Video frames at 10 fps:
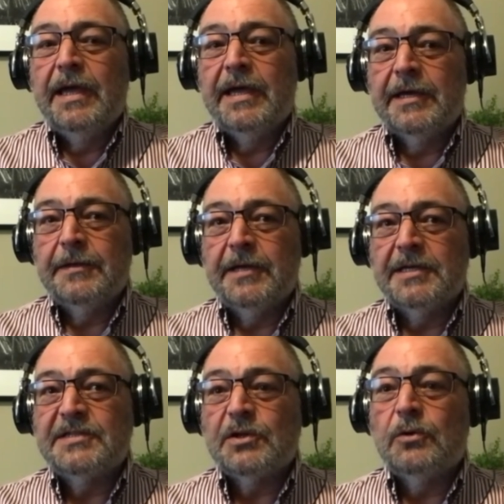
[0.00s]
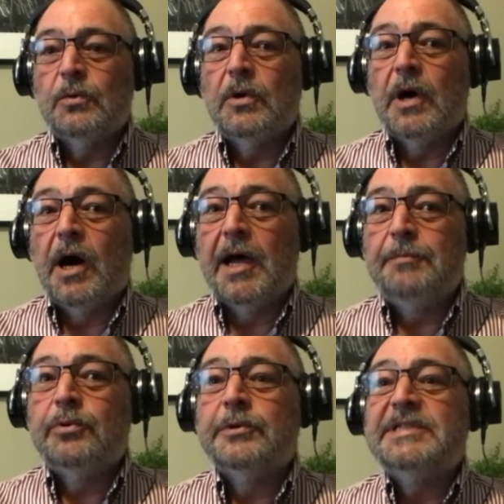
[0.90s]
And uh, so I
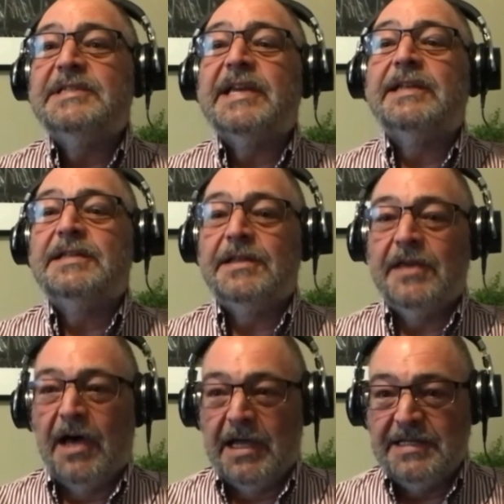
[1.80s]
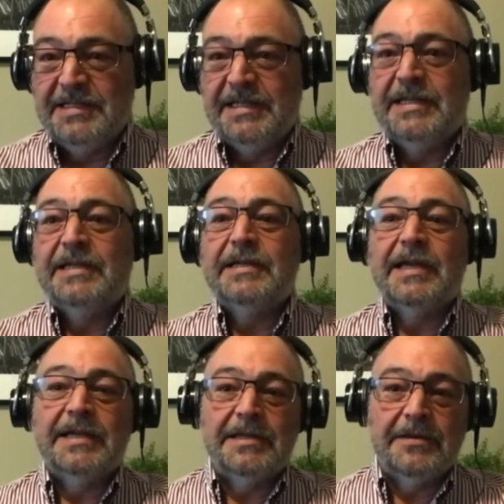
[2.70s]
presented the idea
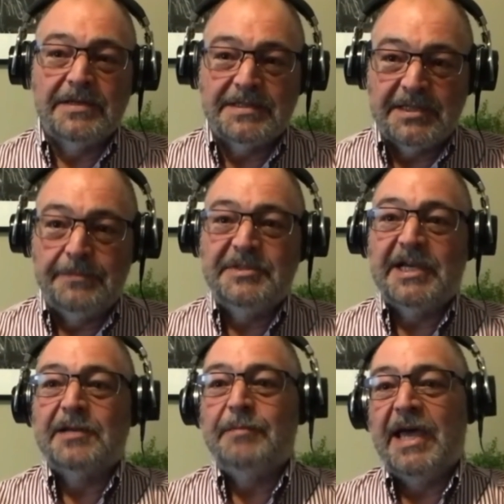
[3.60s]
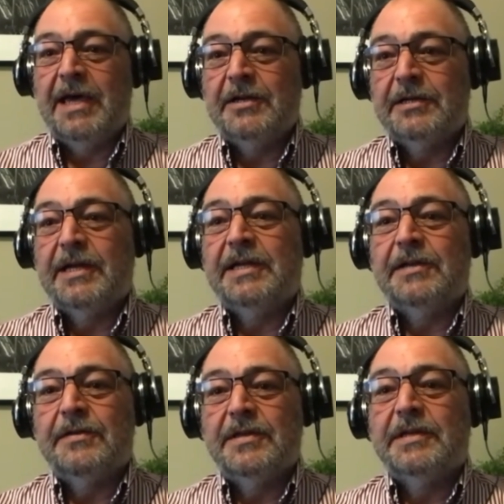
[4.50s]
and the subject matter
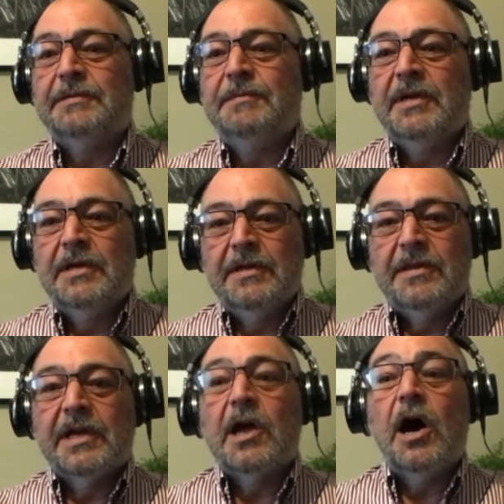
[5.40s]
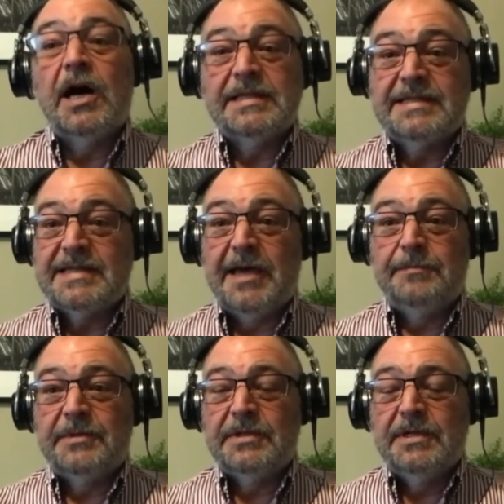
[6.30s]
and the the
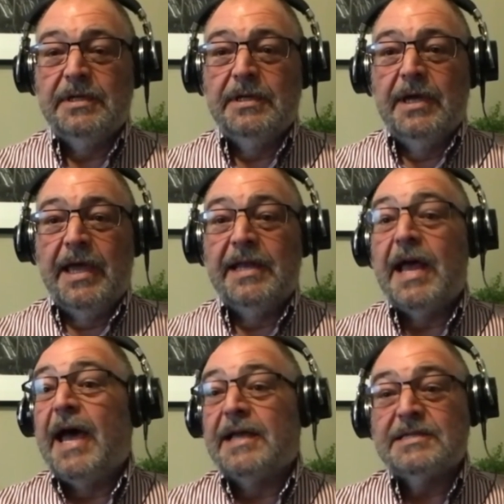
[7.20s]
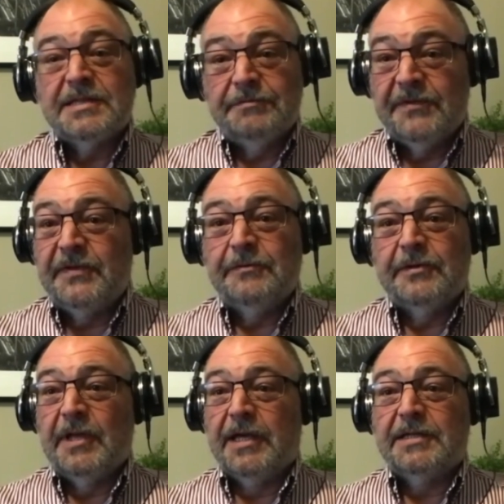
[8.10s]
concept and asked him if he
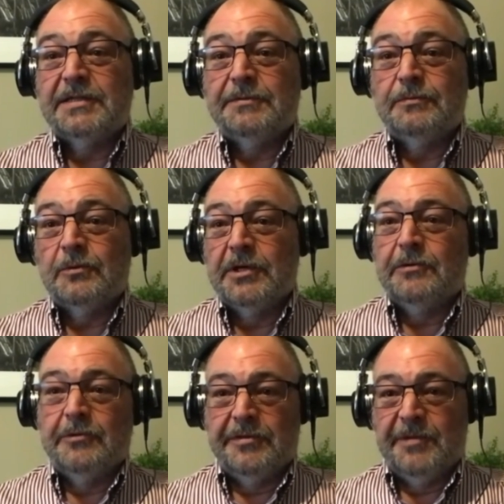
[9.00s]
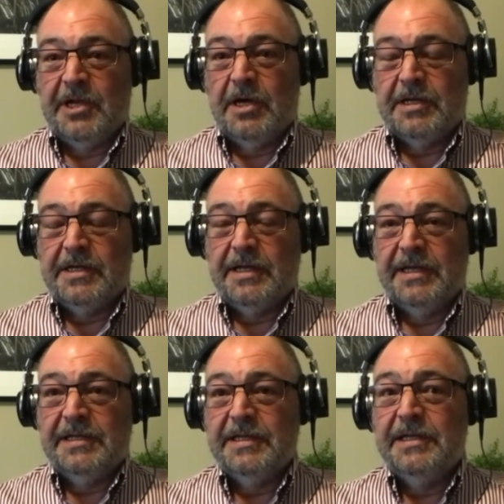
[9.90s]
would like to work with me on it.
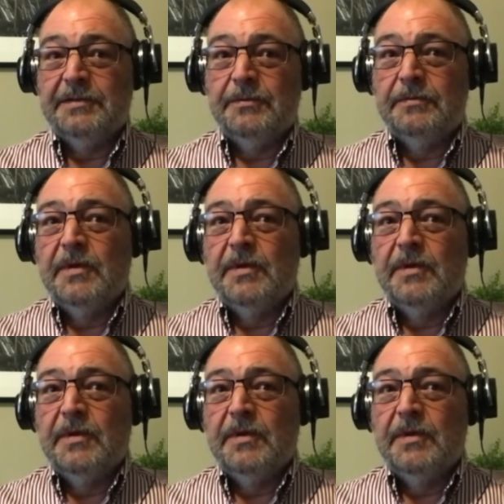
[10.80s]
And it